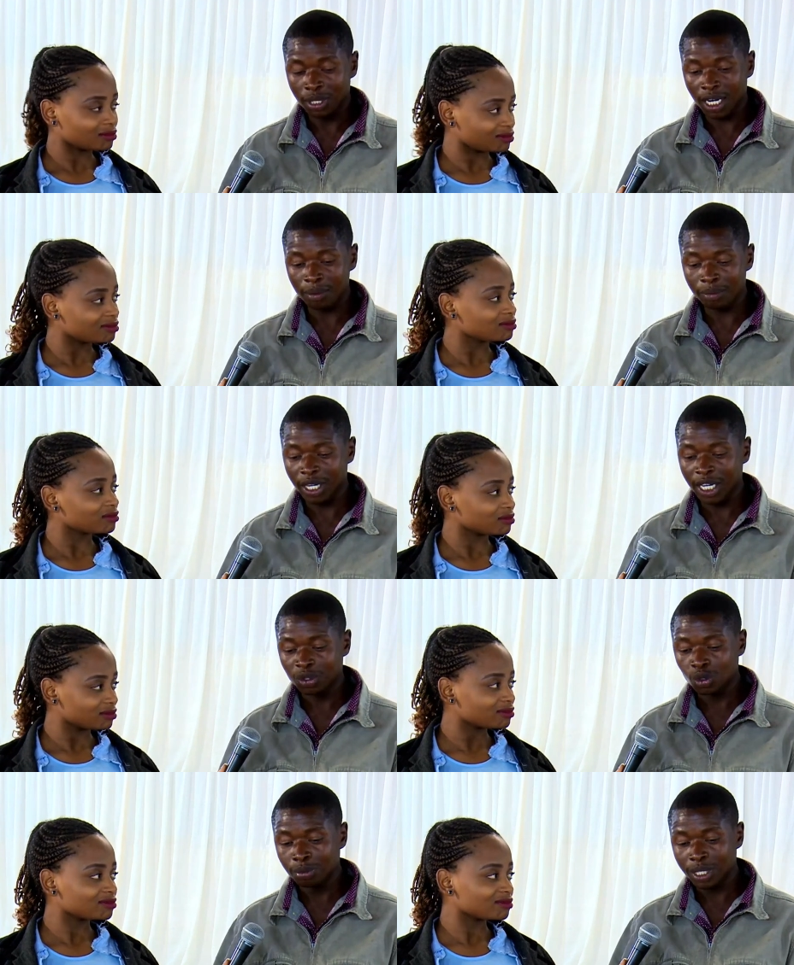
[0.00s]
Speaker 1: become, uh,
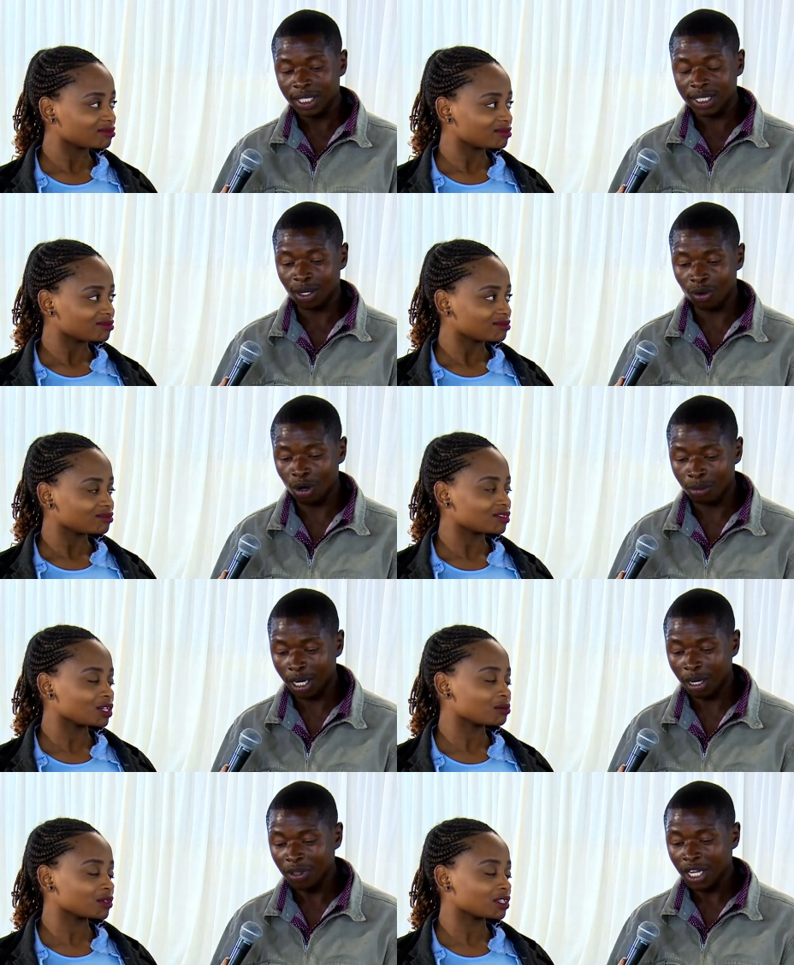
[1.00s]
to be a
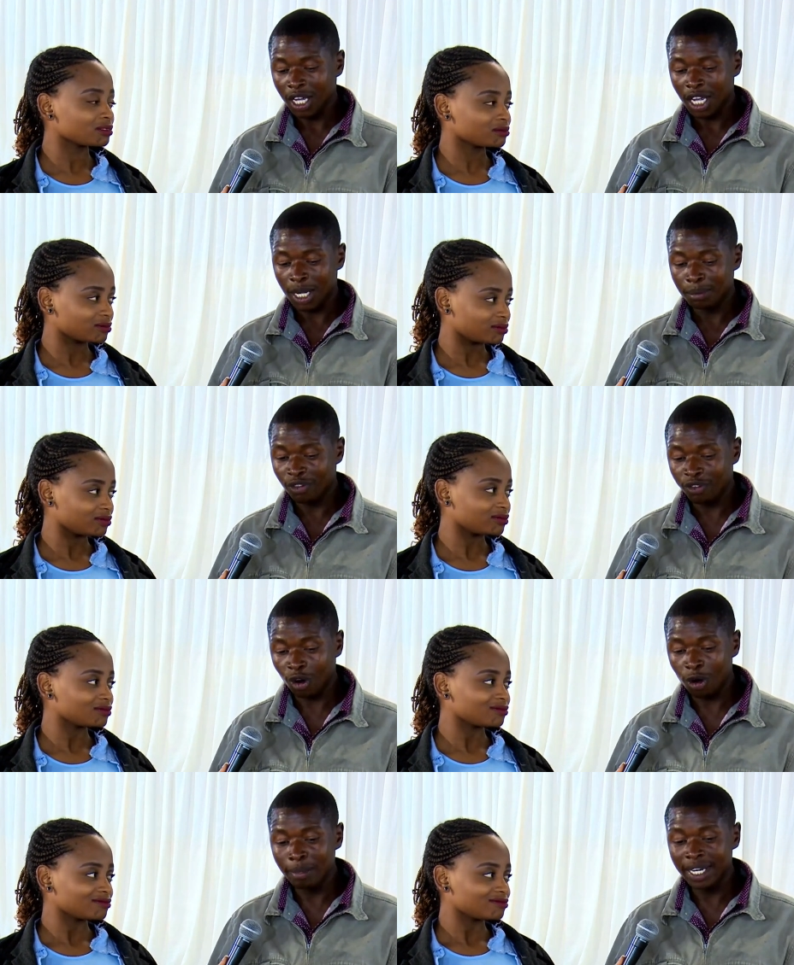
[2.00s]
Sangoma
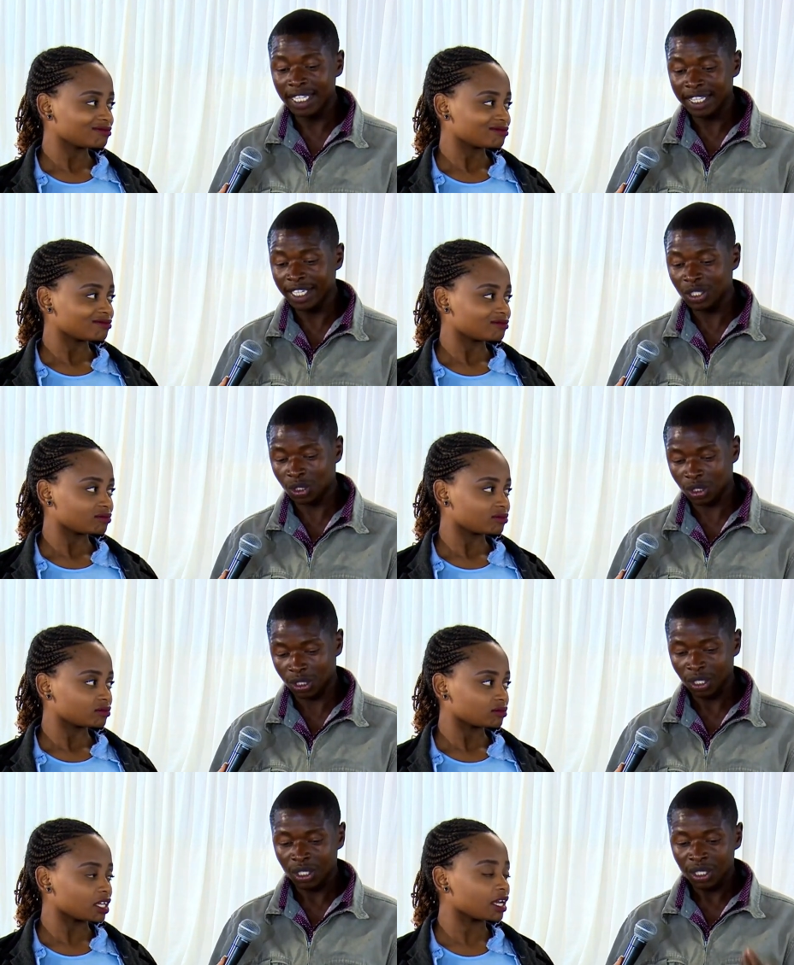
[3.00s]
before many
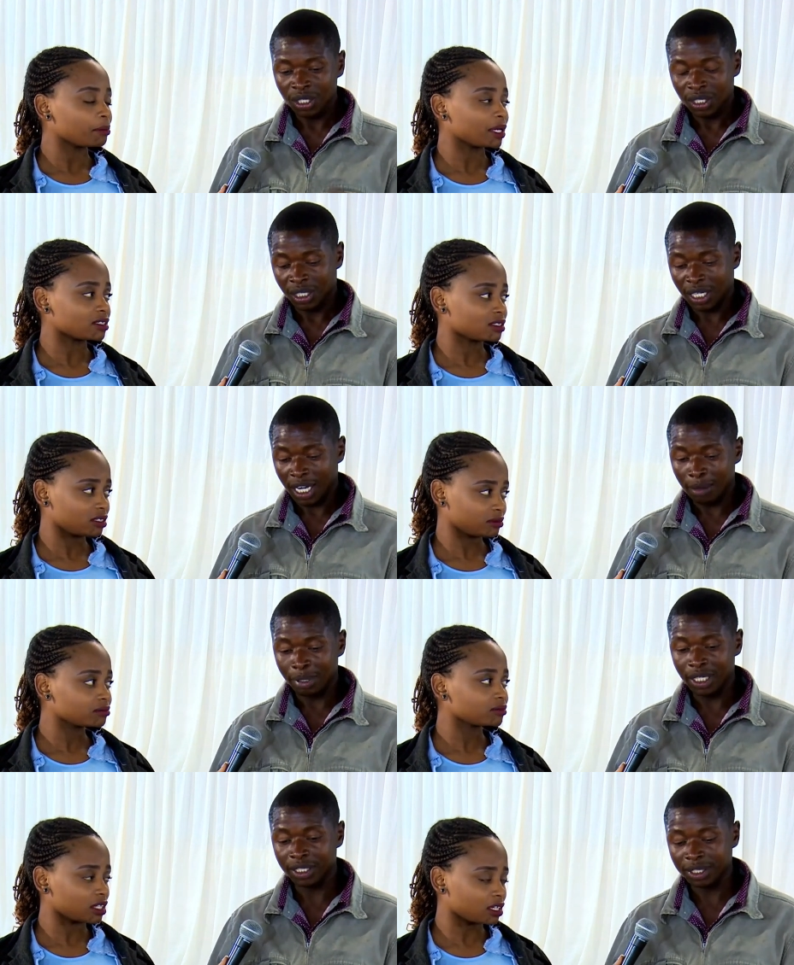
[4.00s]
things
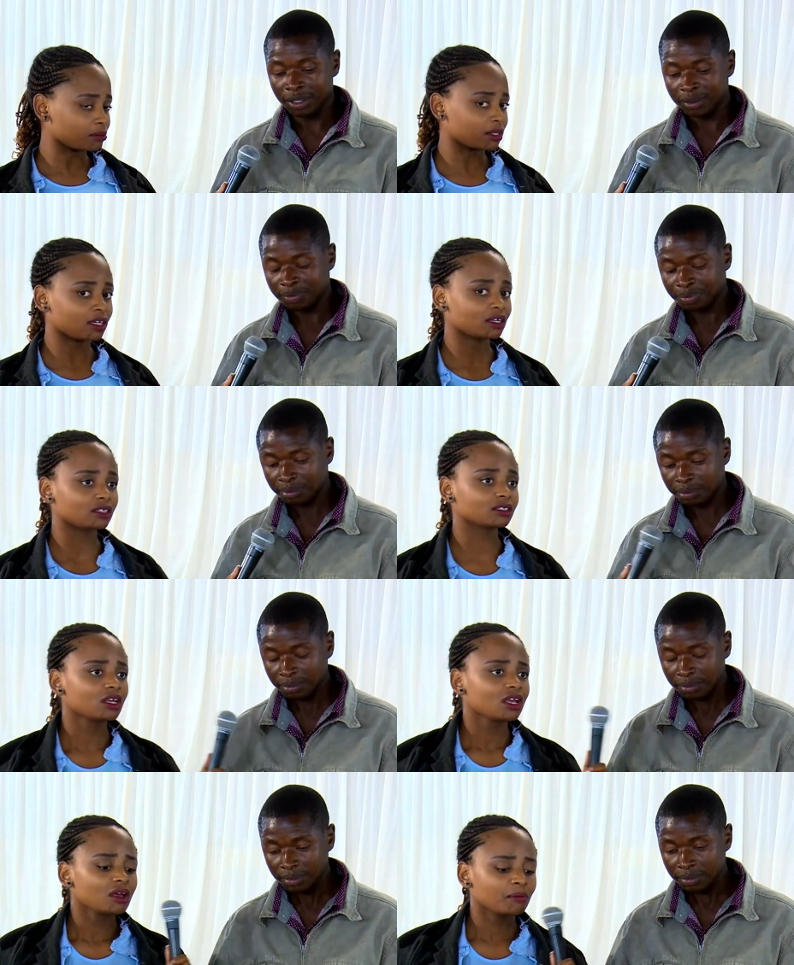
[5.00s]
happened.
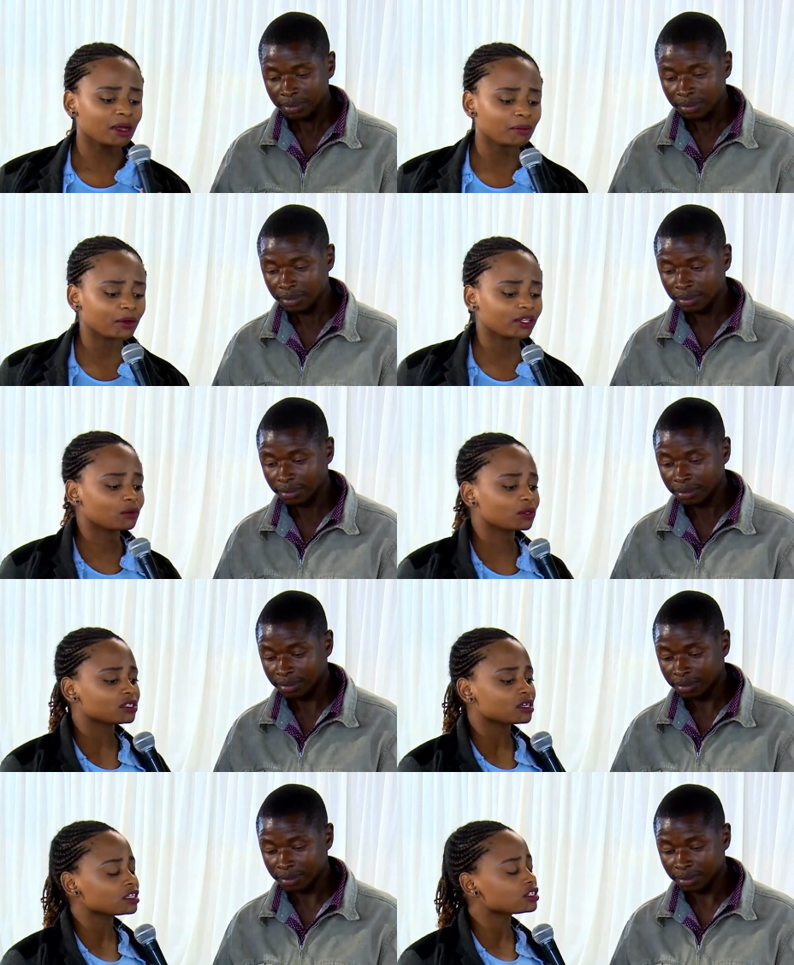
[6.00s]
Speaker 2: My brother, we
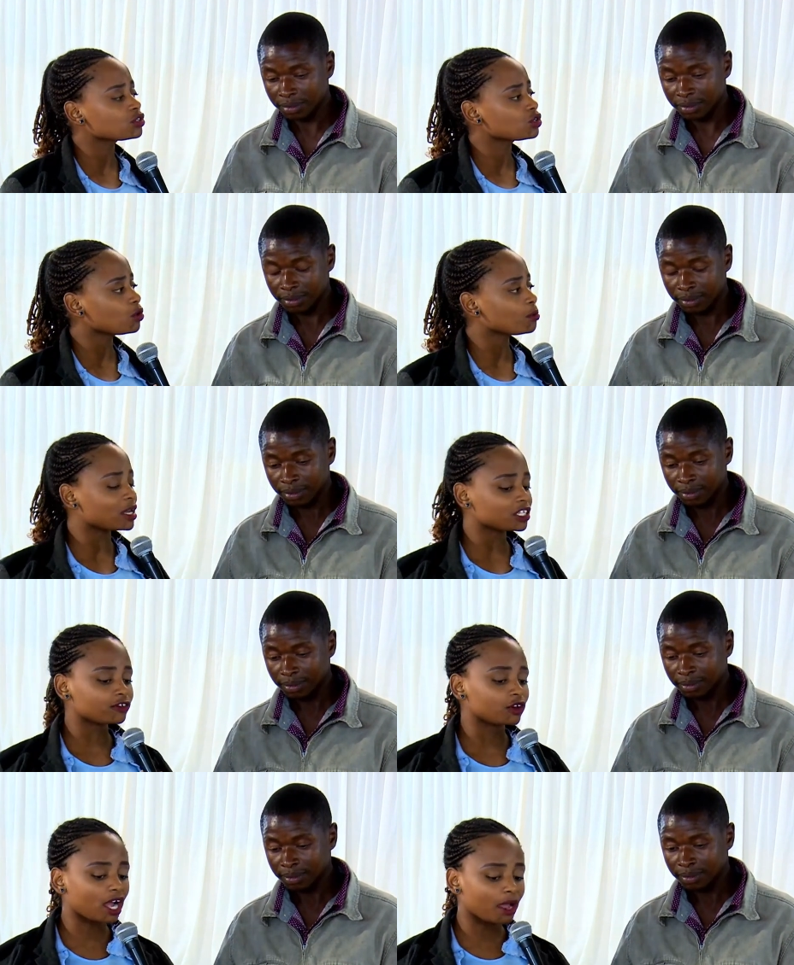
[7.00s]
thank you so much
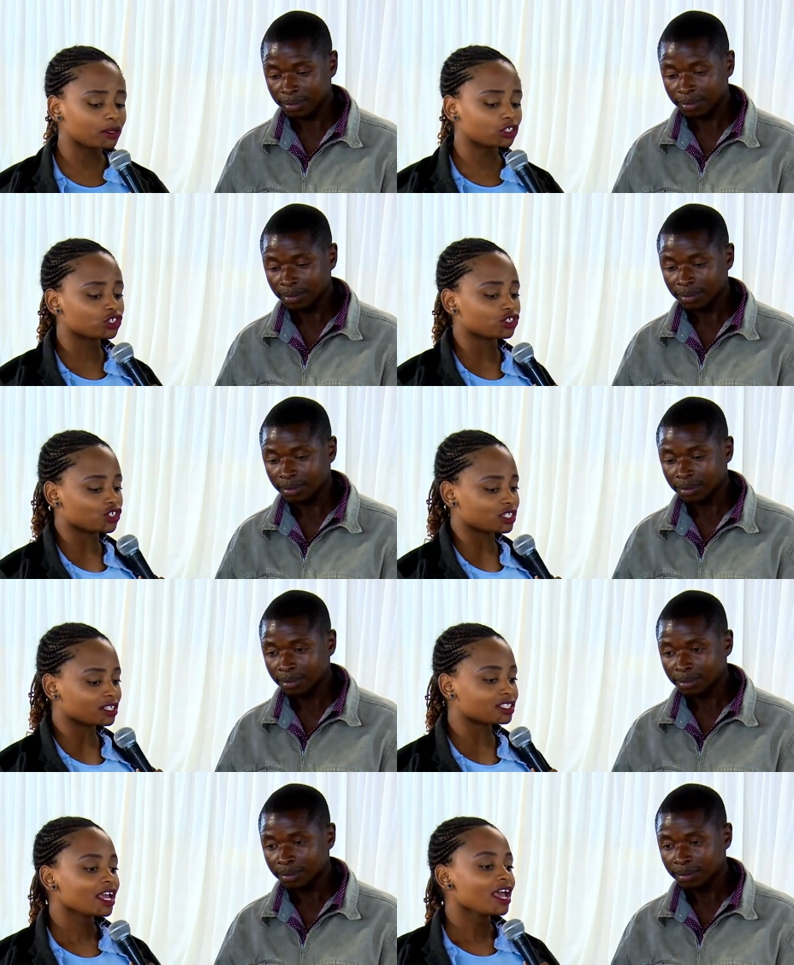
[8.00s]
for coming to
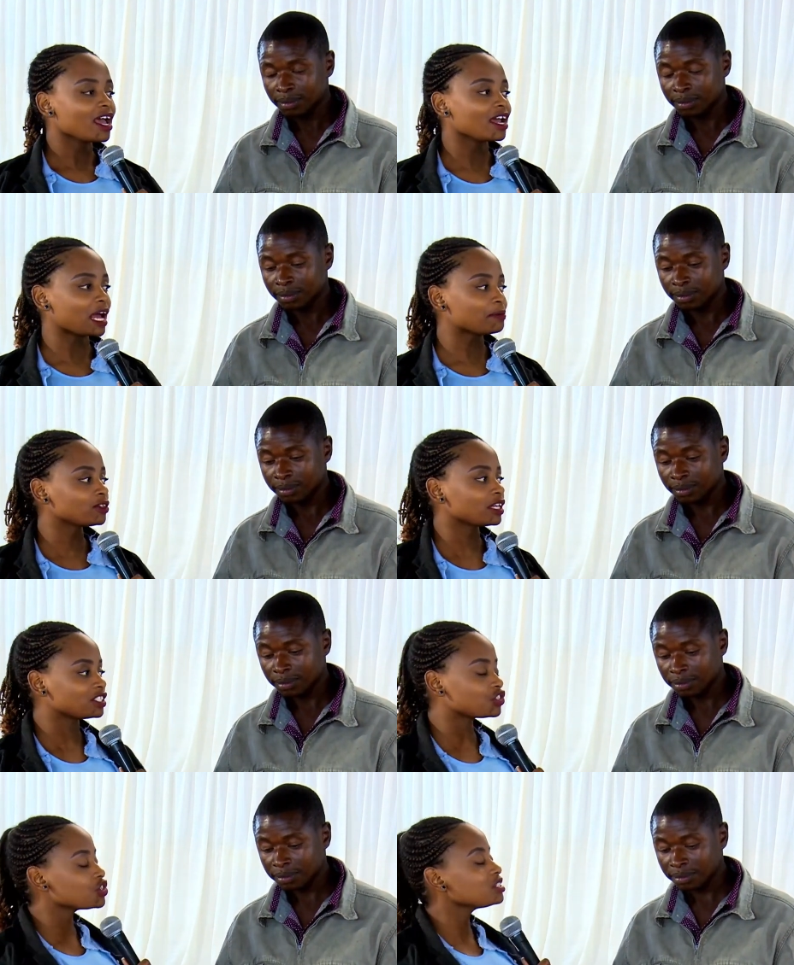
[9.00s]
Jesus, and I believe
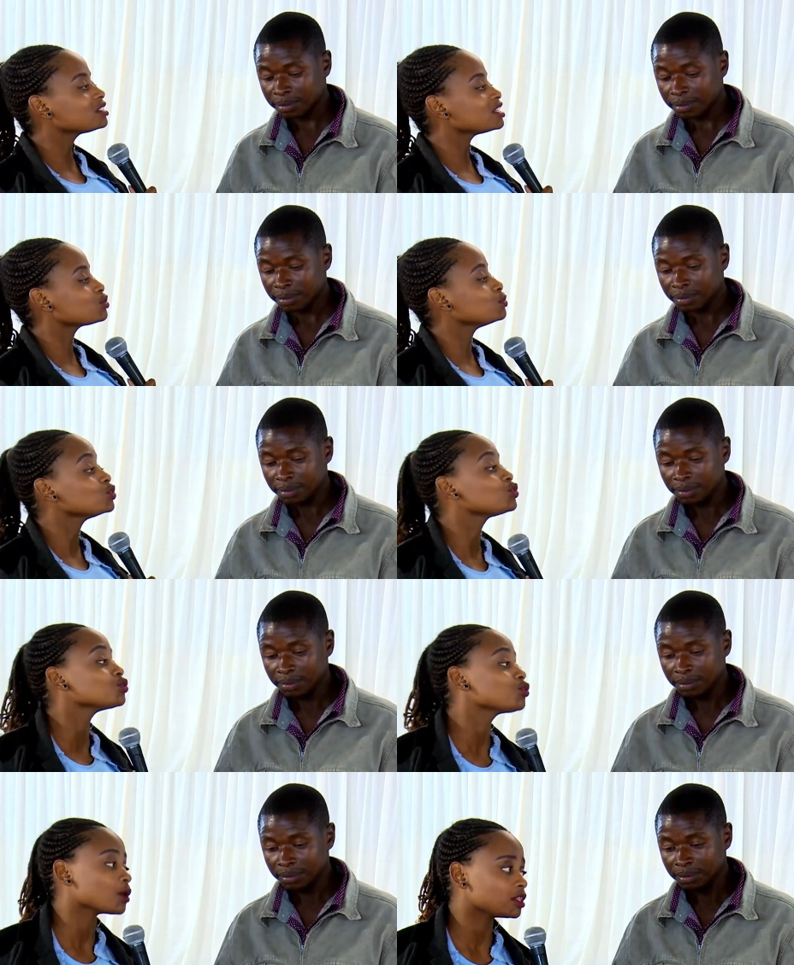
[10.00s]
that Jesus will
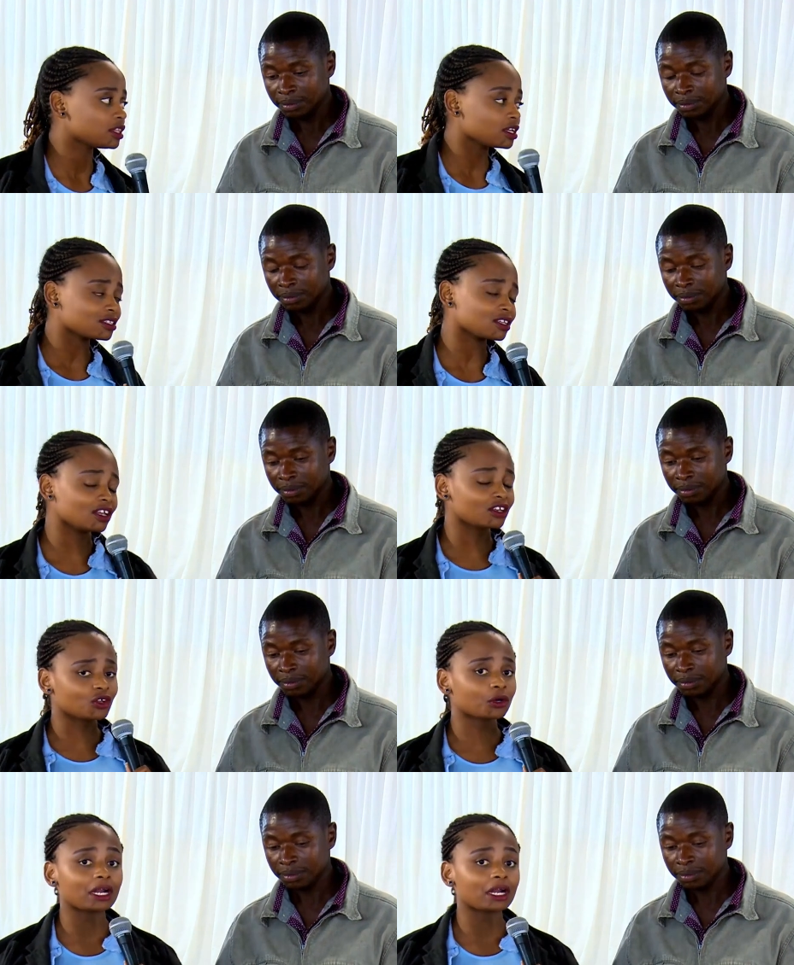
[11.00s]
do great things in your